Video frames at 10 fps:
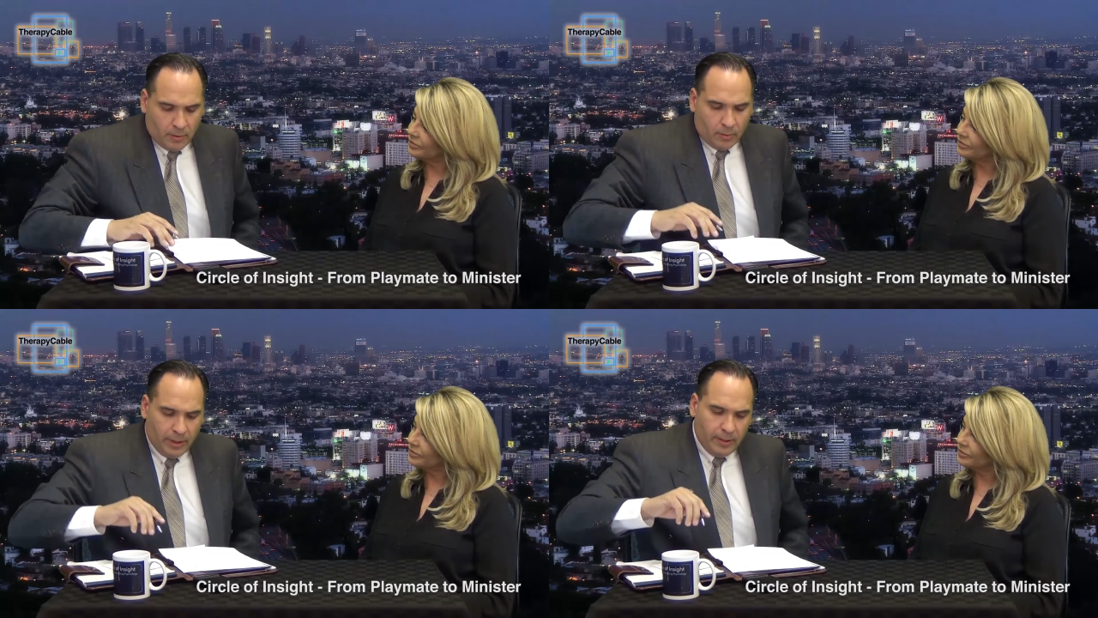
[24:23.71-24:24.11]

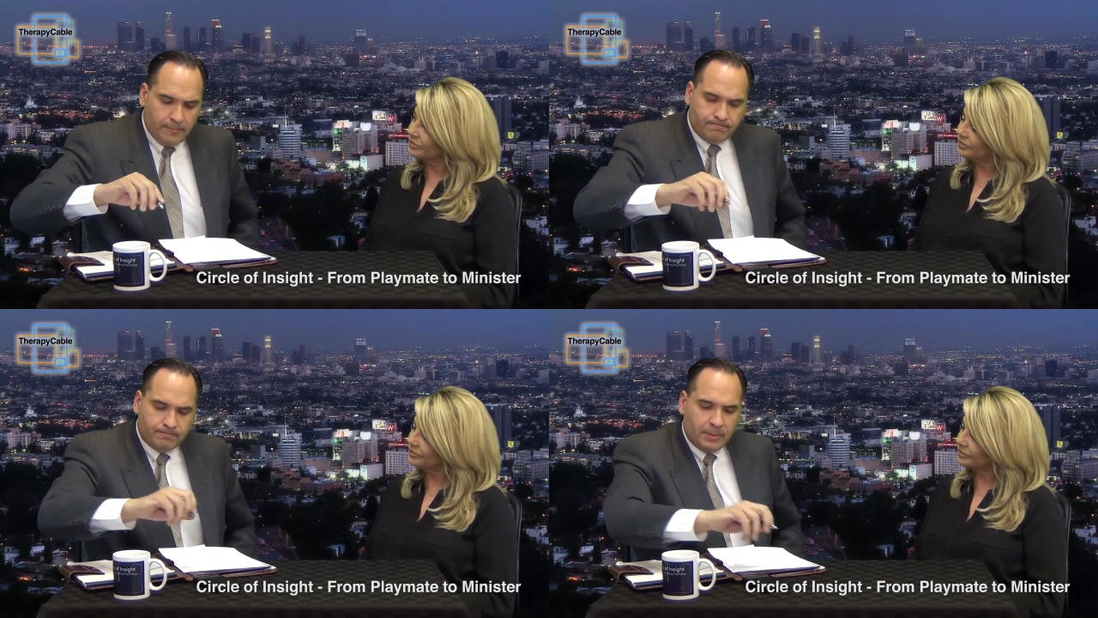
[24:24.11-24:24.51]

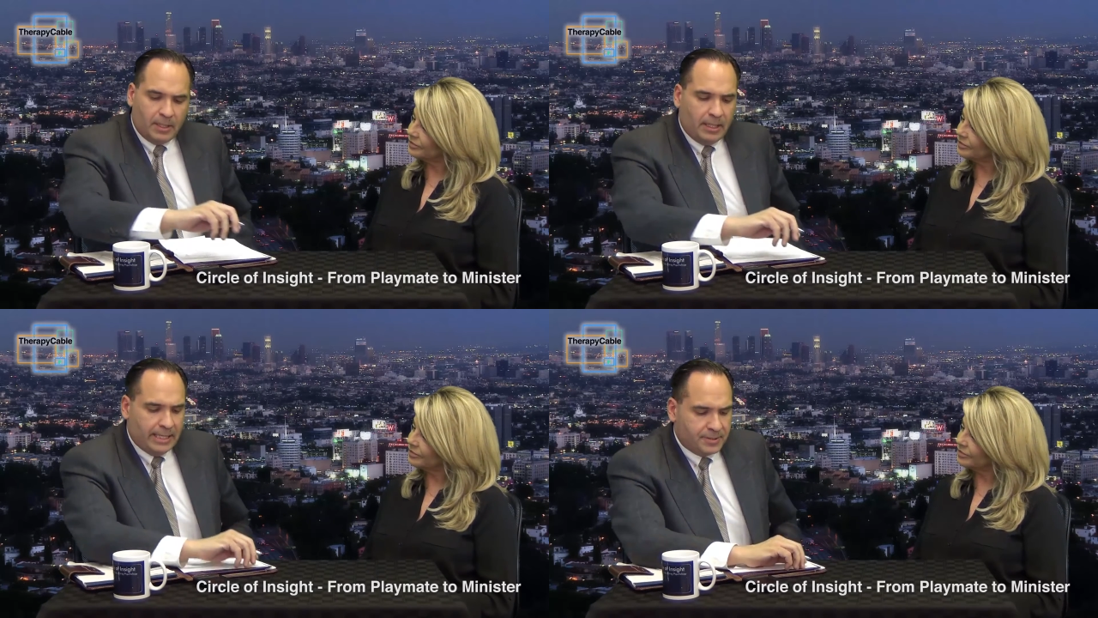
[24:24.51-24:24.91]
Speaker 1: Well,
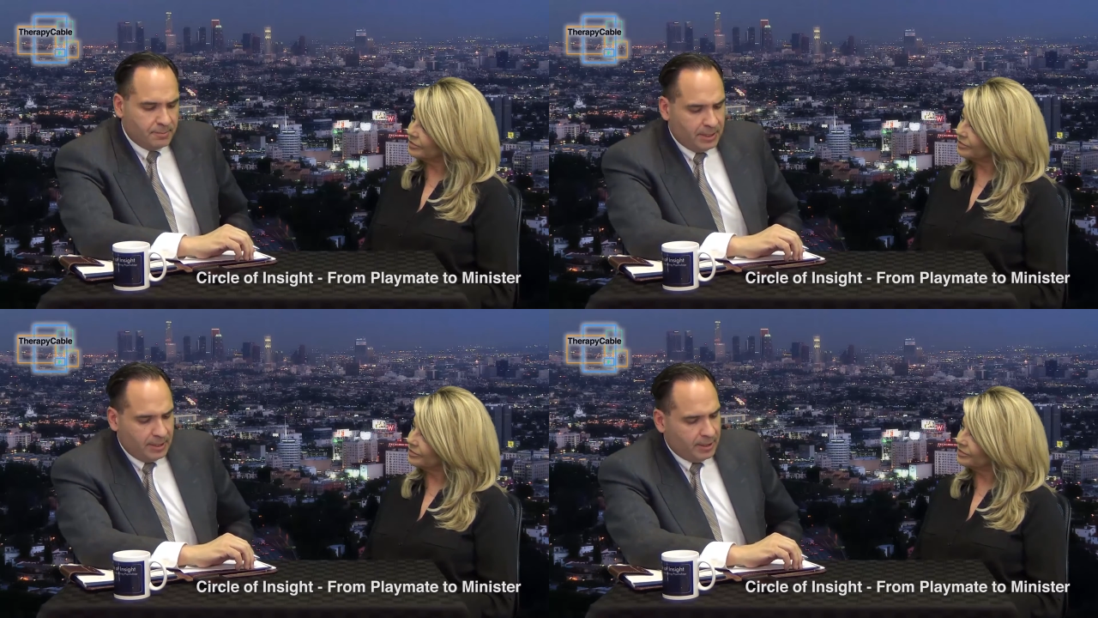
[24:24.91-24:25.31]
in the
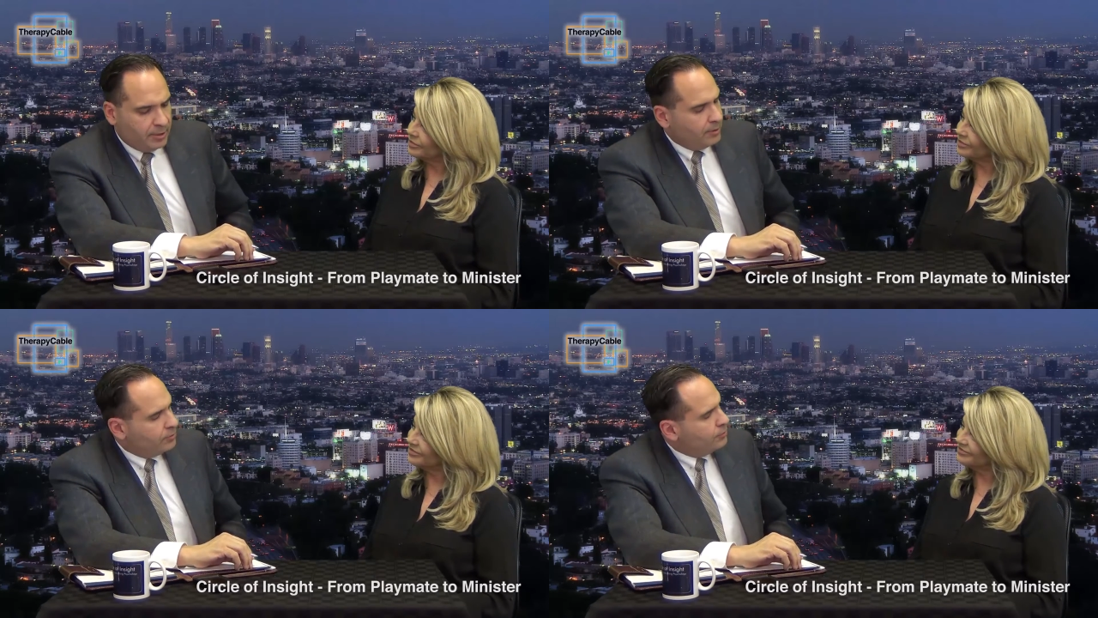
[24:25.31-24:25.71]
last minute
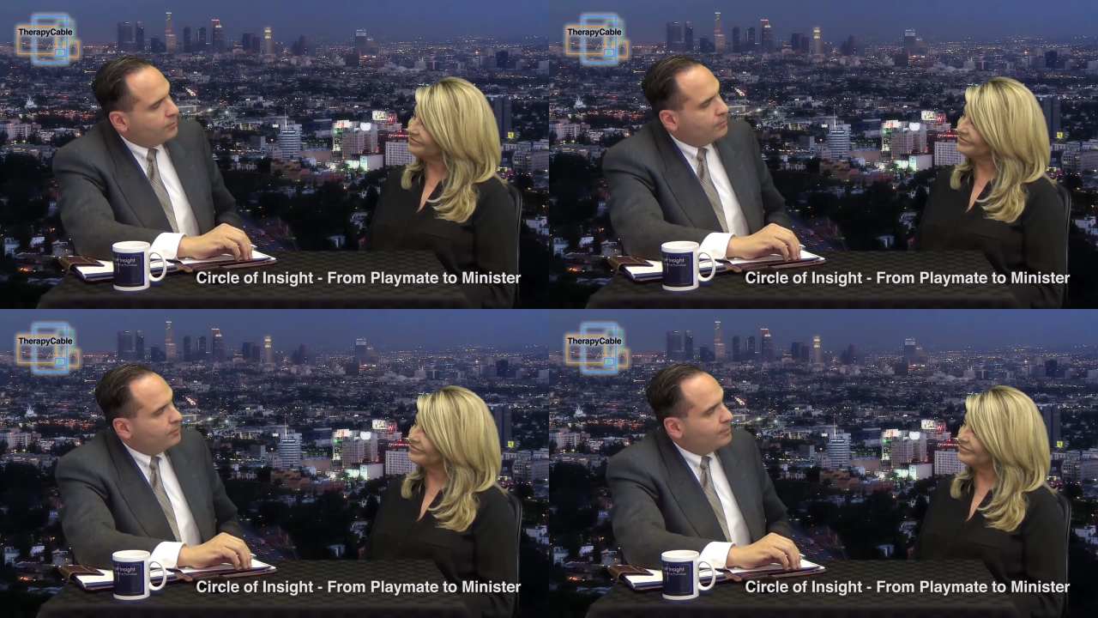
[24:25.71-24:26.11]
here or
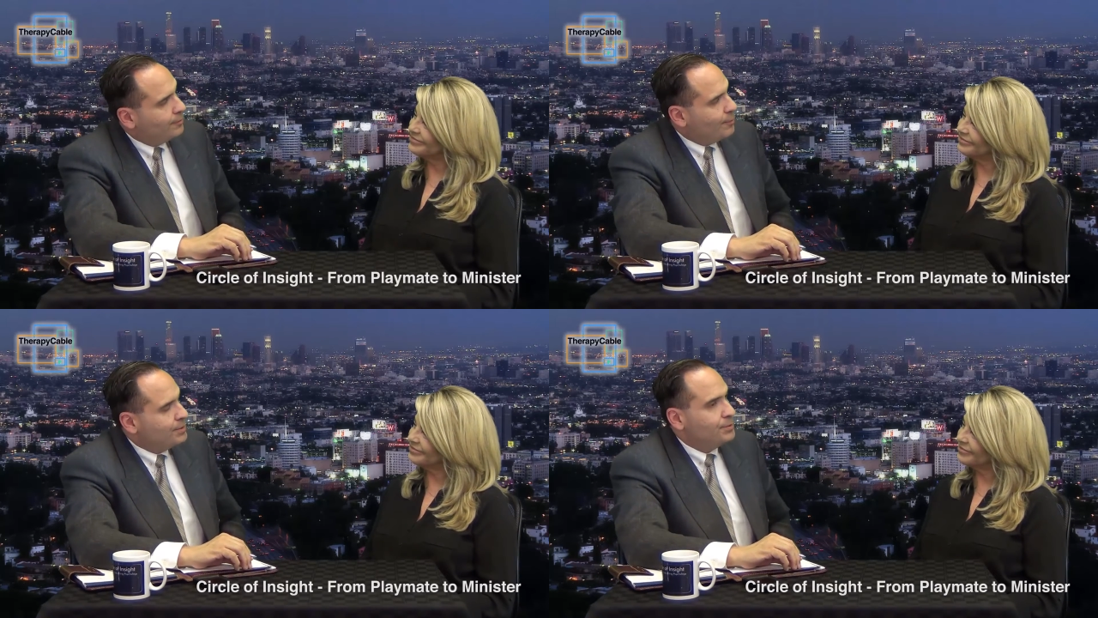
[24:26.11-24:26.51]
two,
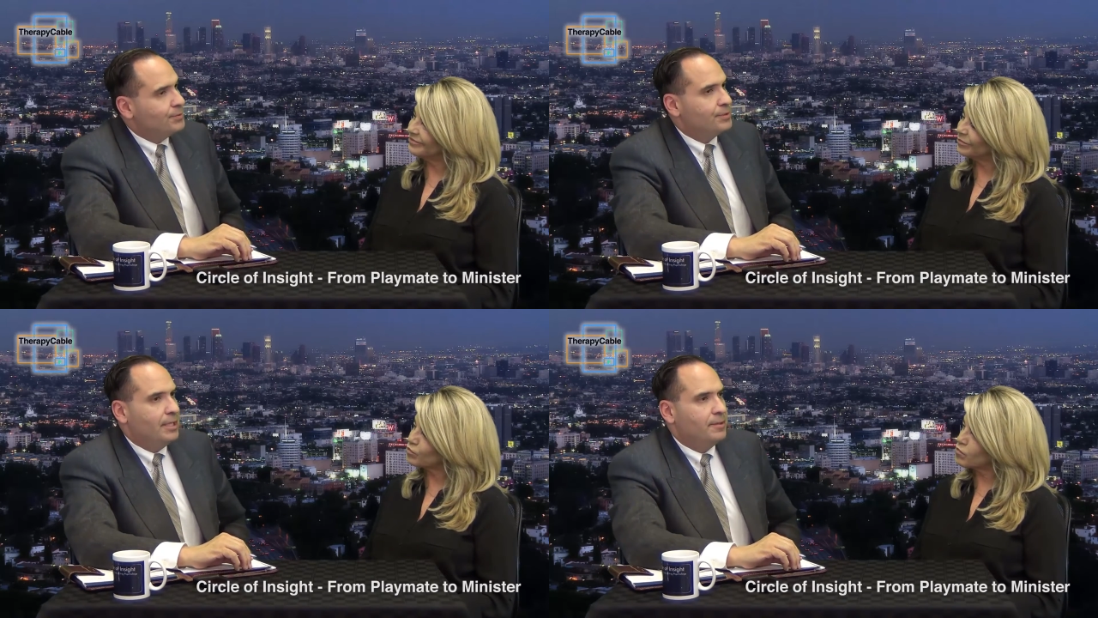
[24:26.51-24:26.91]
what would
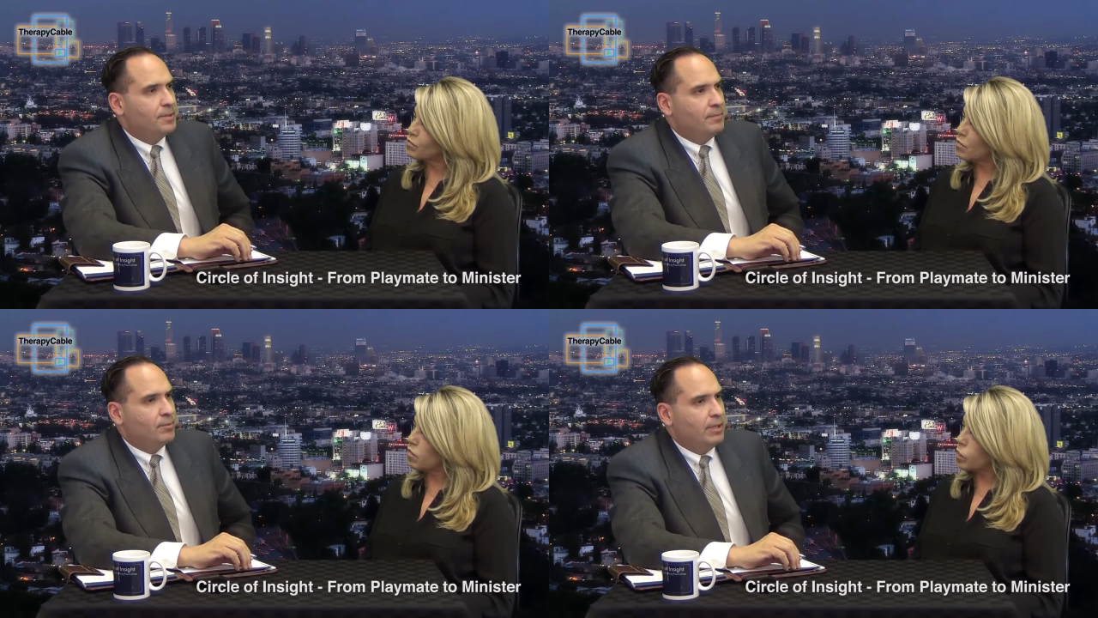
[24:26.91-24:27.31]
you say to
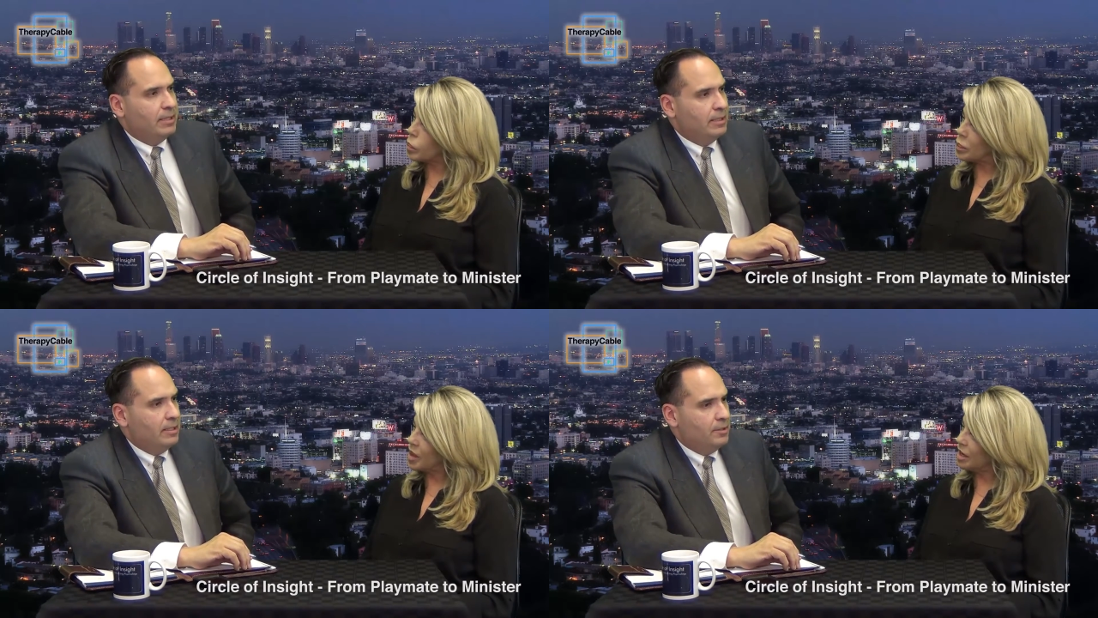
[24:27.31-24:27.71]
people
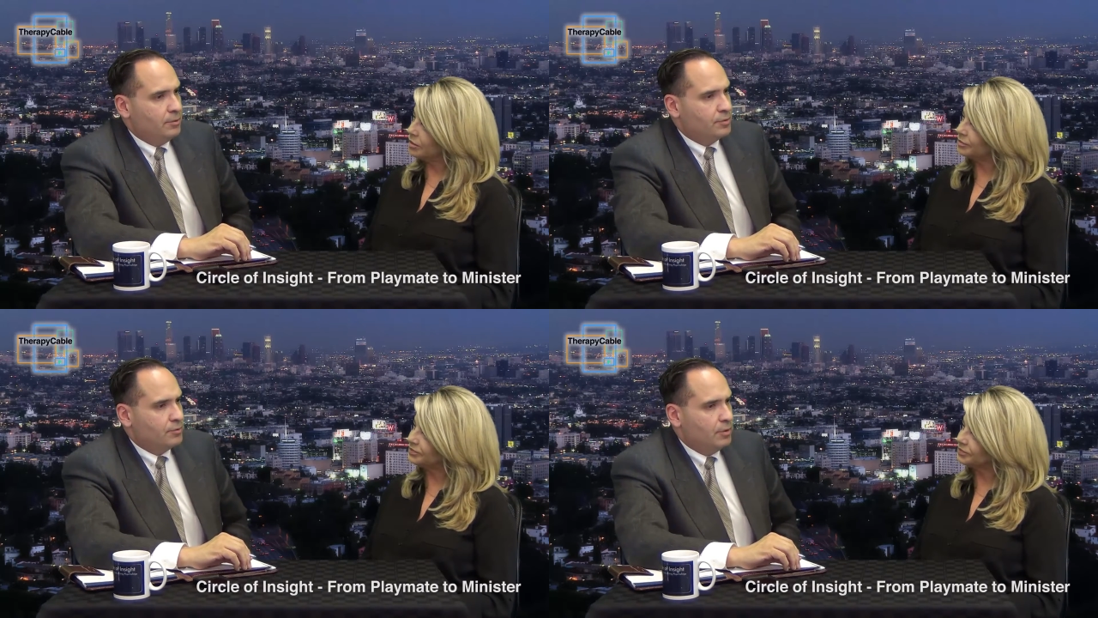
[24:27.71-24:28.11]
right now
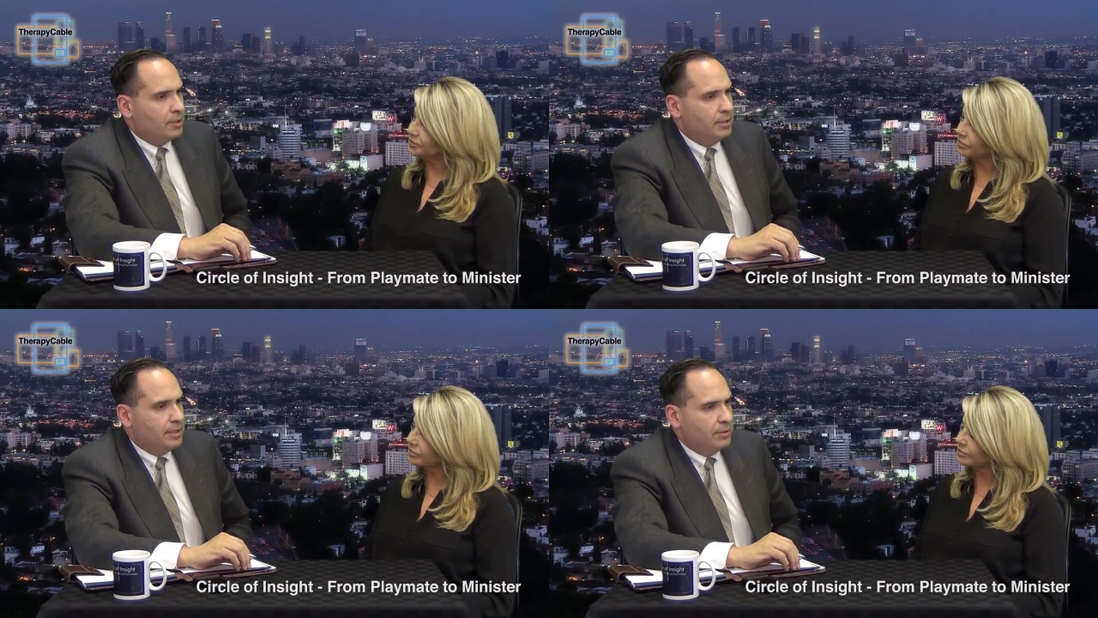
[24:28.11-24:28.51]
that are struggling,